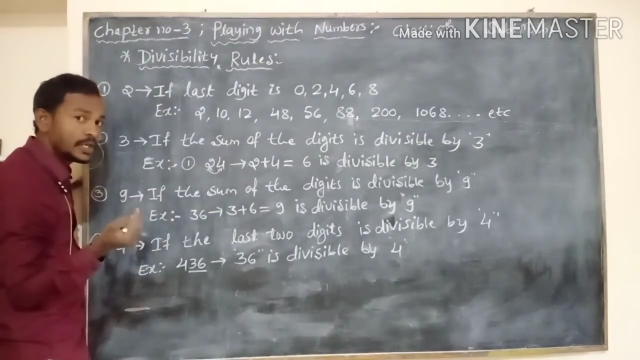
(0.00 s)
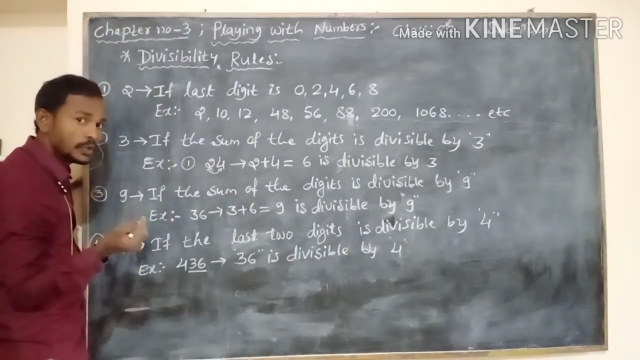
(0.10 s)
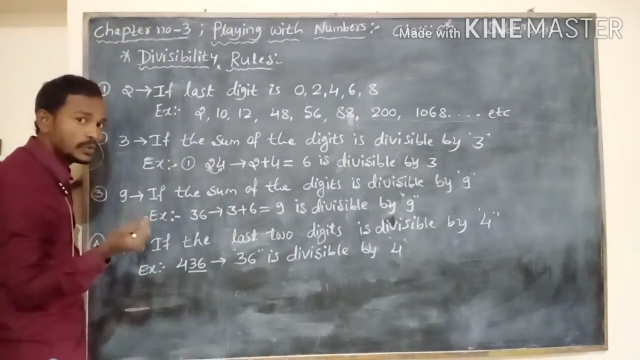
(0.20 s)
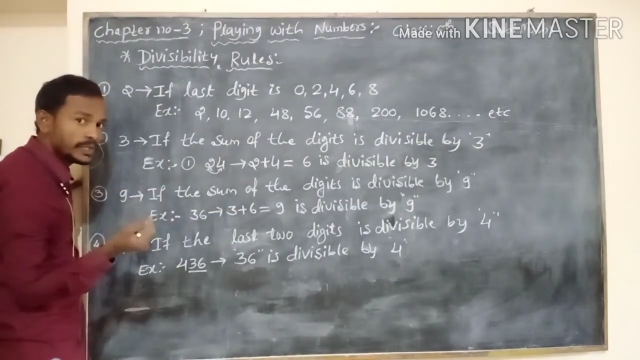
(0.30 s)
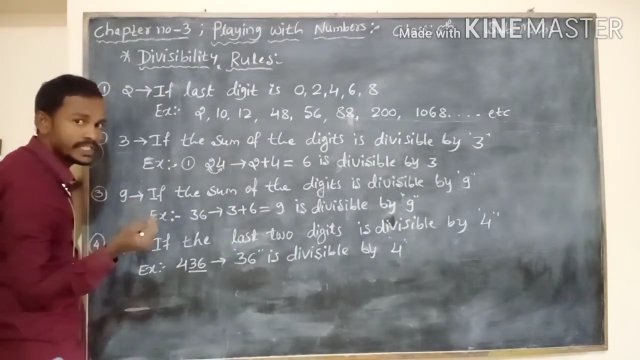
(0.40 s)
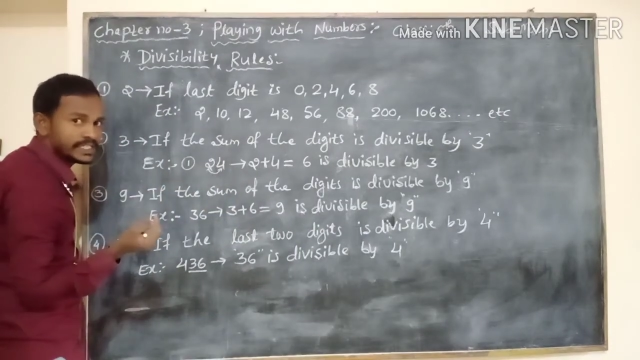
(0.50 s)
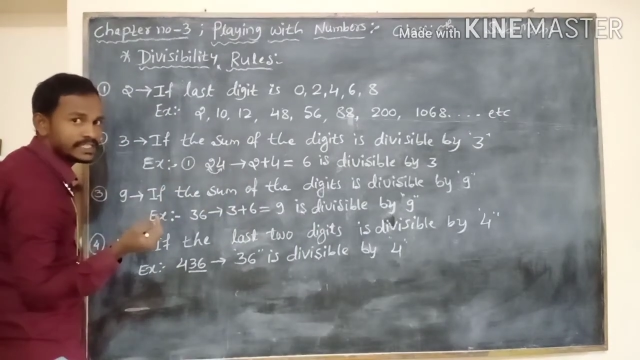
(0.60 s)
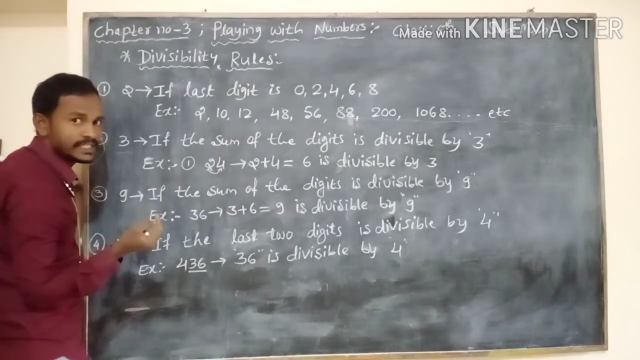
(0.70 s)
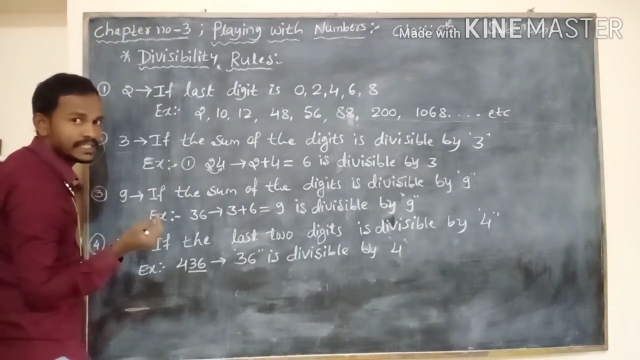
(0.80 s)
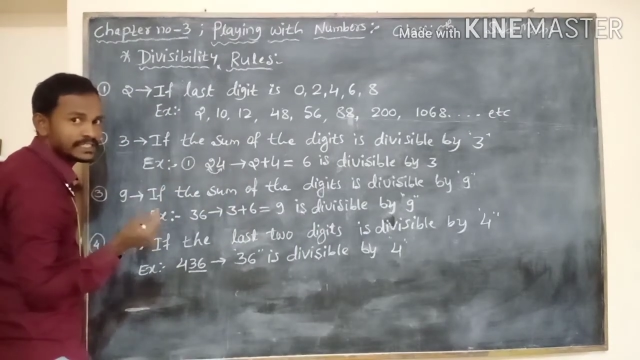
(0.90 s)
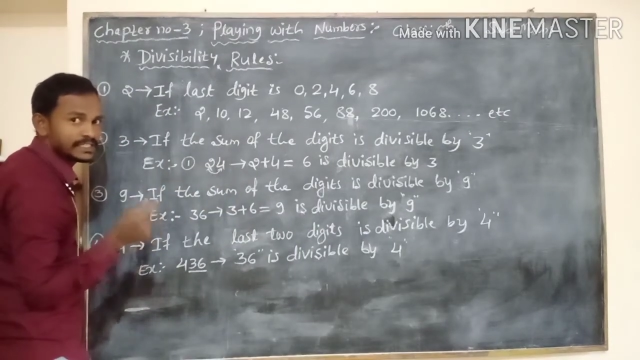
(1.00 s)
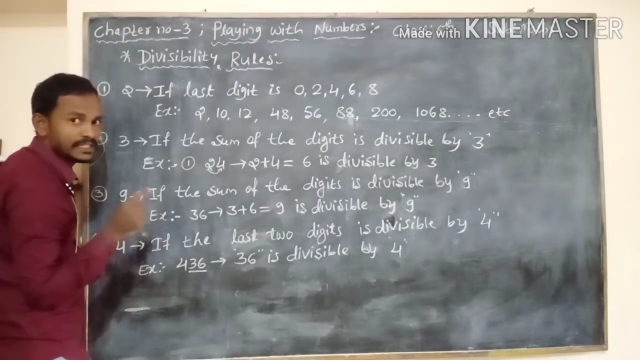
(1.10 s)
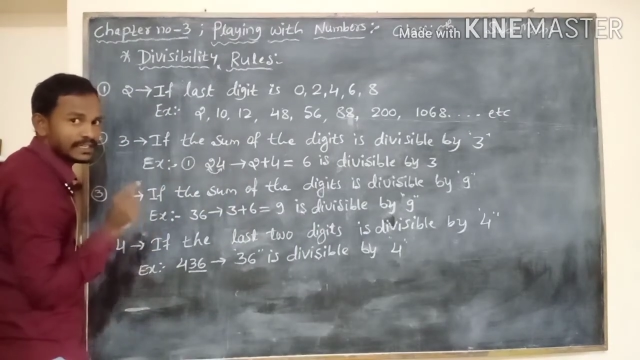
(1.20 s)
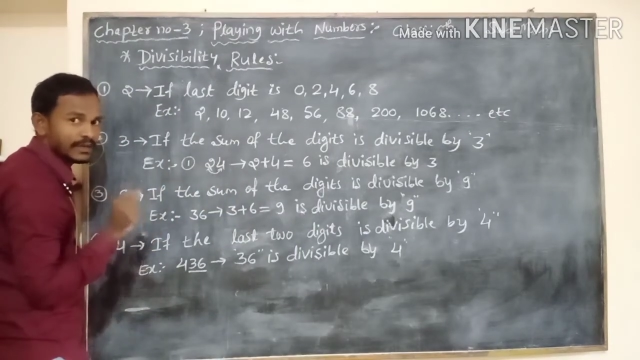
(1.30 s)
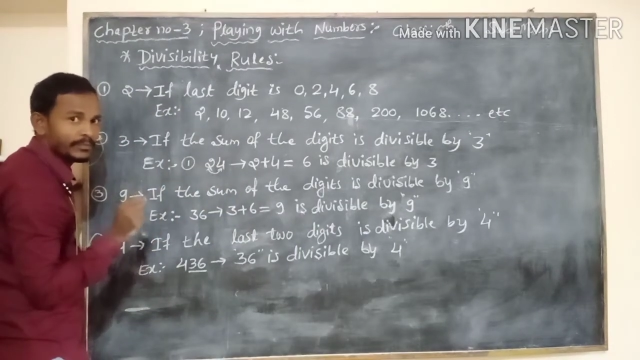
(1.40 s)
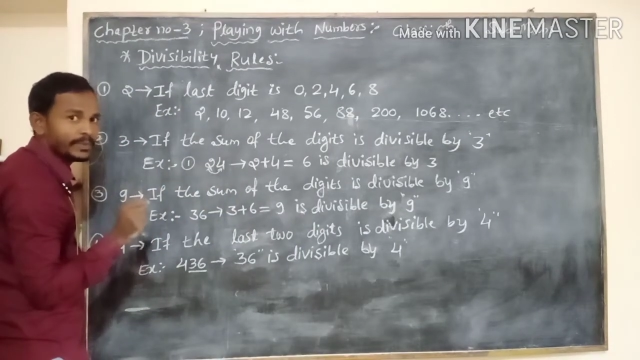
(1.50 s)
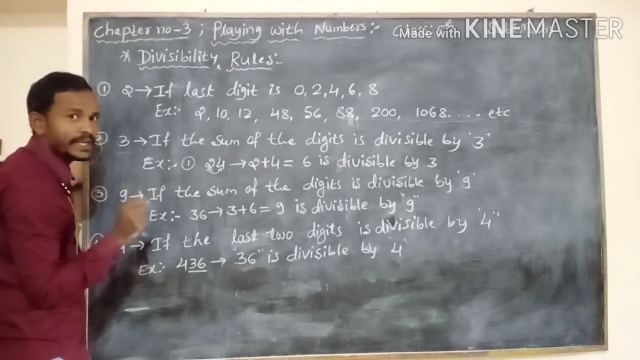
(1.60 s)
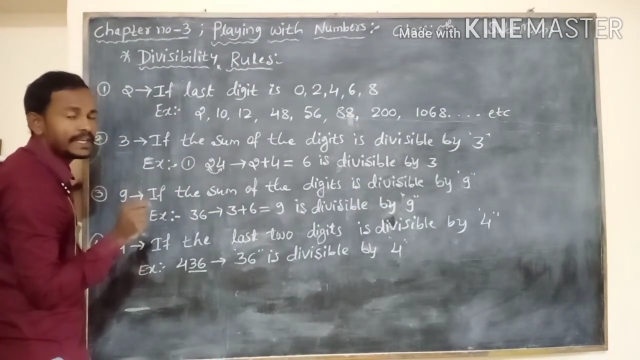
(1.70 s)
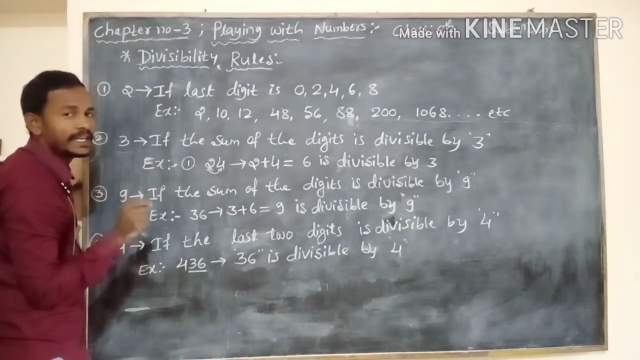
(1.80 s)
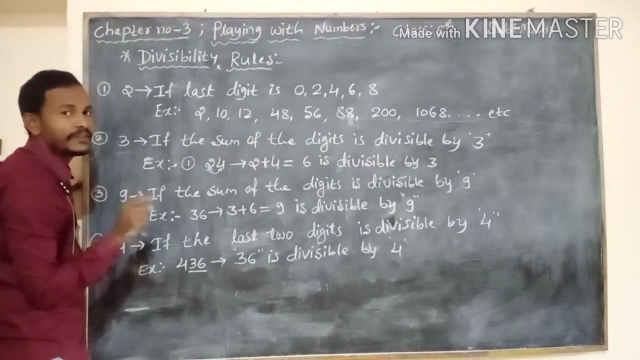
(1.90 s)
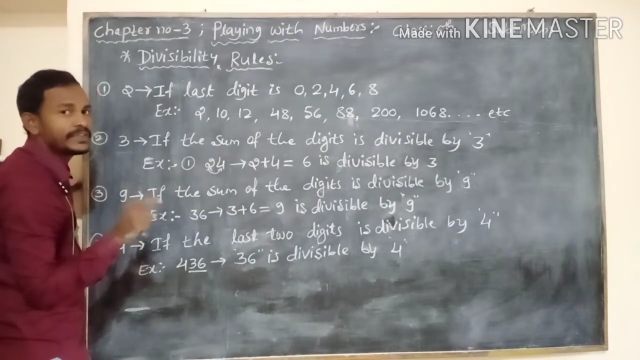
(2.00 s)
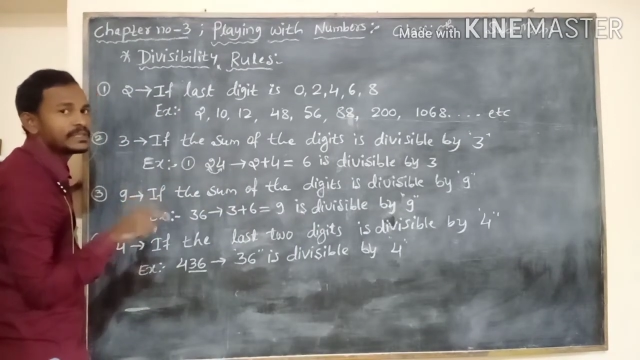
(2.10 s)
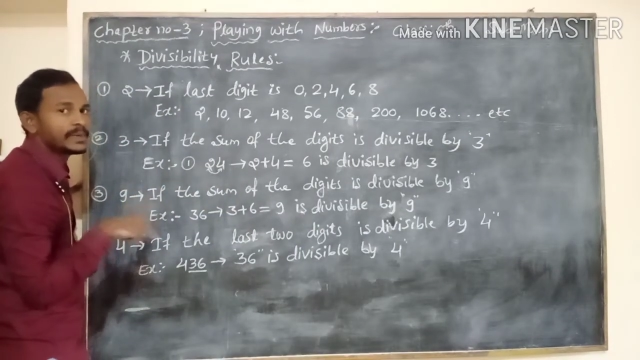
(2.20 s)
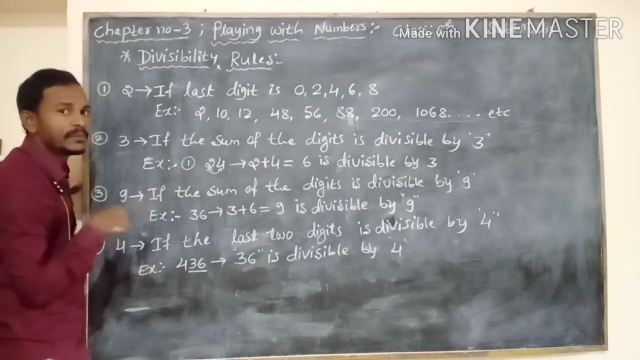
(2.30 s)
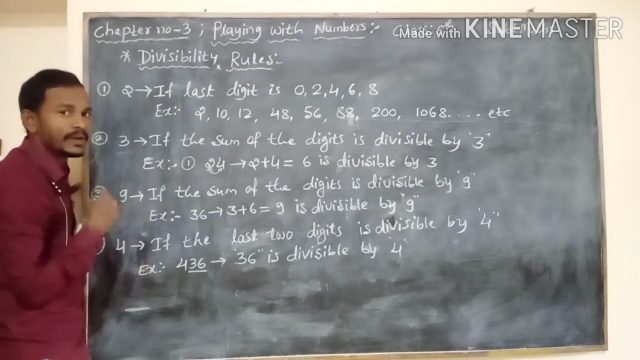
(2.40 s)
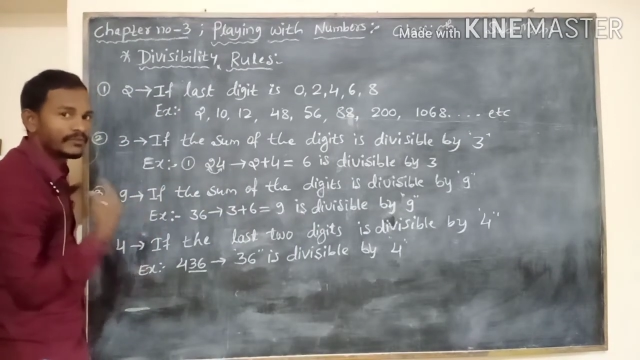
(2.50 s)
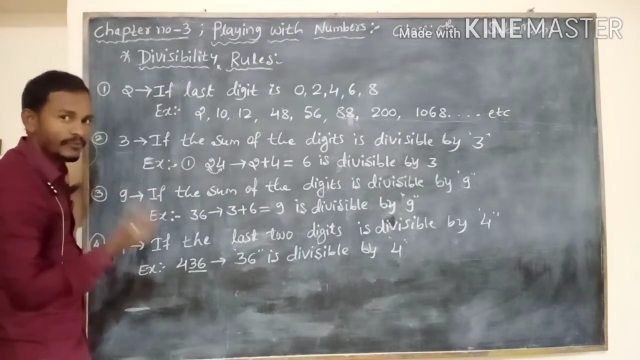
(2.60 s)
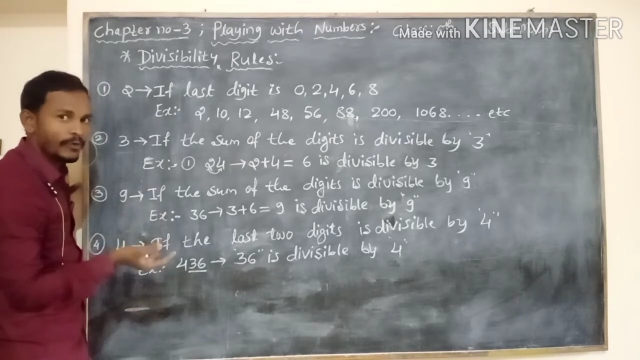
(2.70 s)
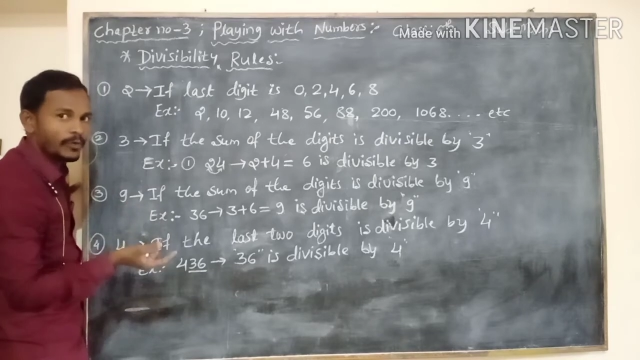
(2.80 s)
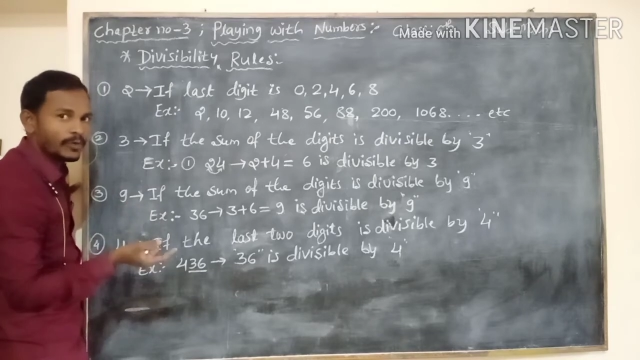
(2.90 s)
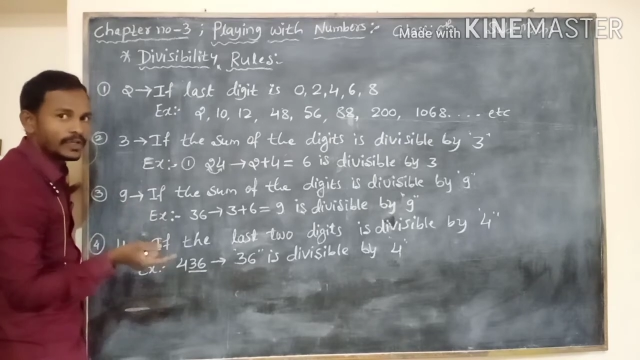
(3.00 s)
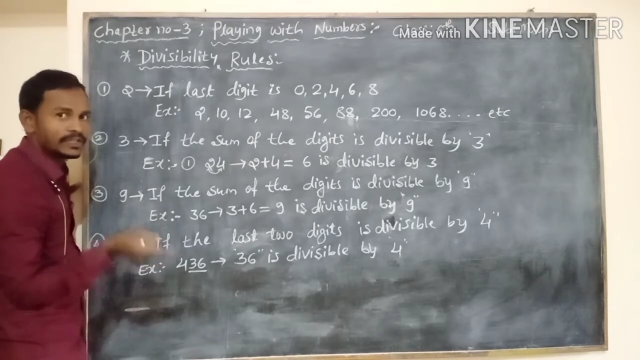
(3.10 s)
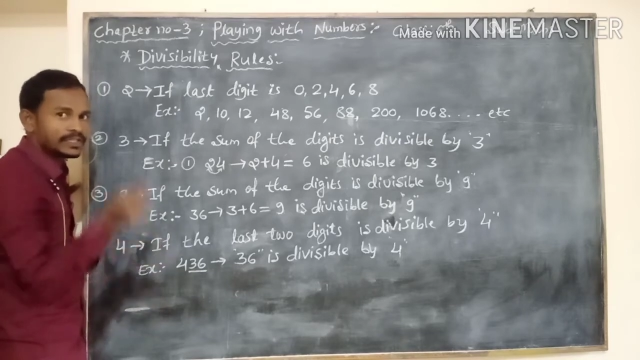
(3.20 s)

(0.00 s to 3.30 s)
two digits is completely divisible by 4,